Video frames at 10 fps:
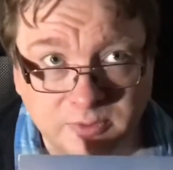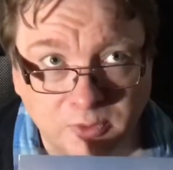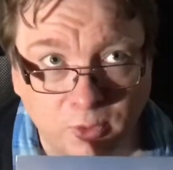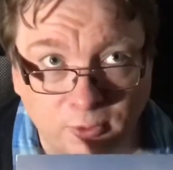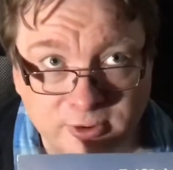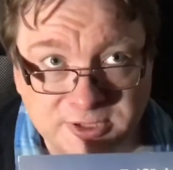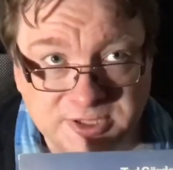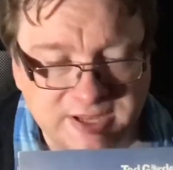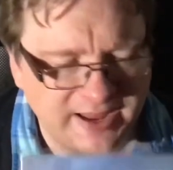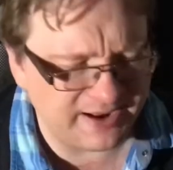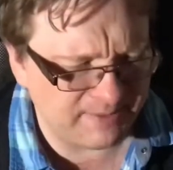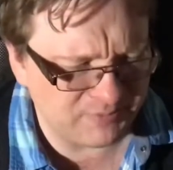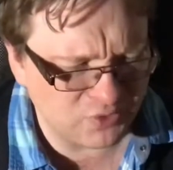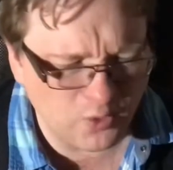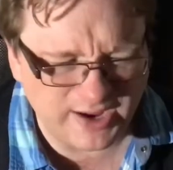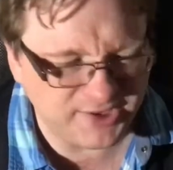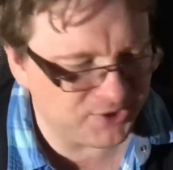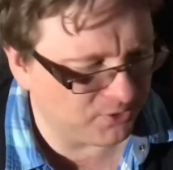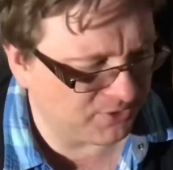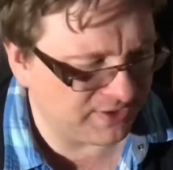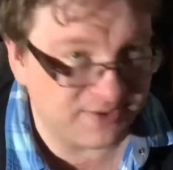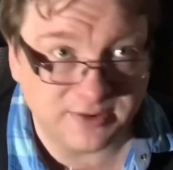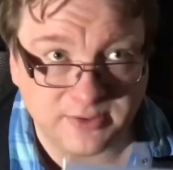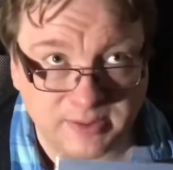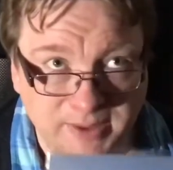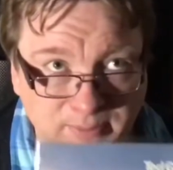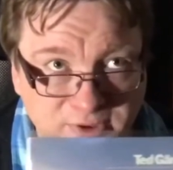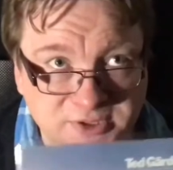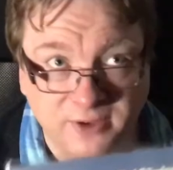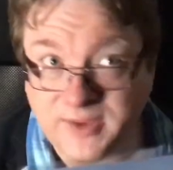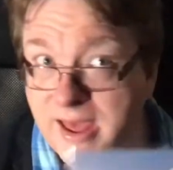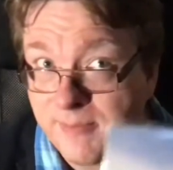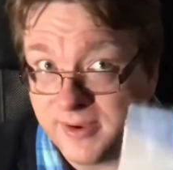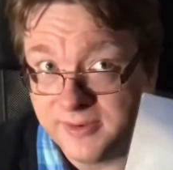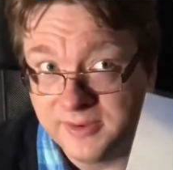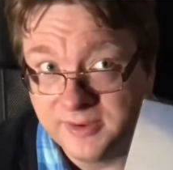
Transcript: chorus, and I'm quite sure that the members of ABBA,